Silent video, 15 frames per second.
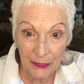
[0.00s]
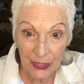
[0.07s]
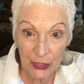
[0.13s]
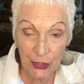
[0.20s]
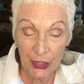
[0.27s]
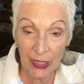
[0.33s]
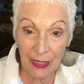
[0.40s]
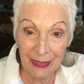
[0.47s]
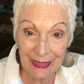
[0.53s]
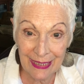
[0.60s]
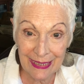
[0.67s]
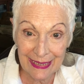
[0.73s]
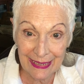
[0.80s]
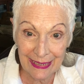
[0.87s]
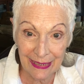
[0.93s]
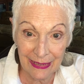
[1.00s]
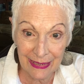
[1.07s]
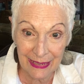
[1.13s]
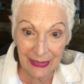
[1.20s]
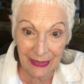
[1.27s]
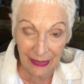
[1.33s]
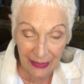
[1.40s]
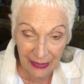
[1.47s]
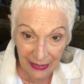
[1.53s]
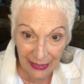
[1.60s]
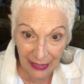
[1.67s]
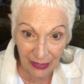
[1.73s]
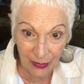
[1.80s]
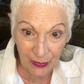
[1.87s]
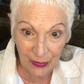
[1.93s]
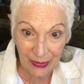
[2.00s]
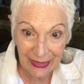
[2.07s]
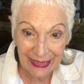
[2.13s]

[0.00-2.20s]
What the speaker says: The challenge is to stick it out,